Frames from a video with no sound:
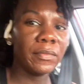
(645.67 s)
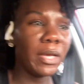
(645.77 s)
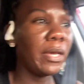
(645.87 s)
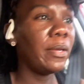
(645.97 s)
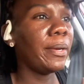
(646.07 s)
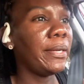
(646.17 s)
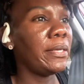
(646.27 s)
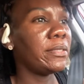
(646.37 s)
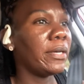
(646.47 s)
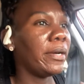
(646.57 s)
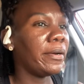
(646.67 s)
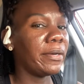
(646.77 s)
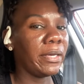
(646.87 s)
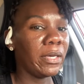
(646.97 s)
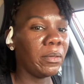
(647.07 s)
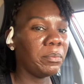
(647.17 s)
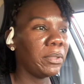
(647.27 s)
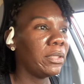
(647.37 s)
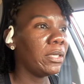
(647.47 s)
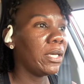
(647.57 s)
I know I need to hurry up.
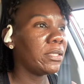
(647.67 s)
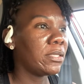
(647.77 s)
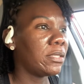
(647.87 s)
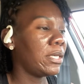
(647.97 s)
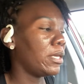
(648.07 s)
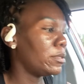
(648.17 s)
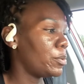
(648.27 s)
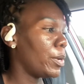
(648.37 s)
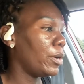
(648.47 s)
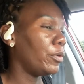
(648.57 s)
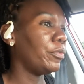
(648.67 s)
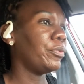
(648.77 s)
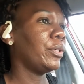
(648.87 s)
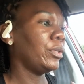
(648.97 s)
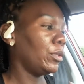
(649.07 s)
It's 10 12.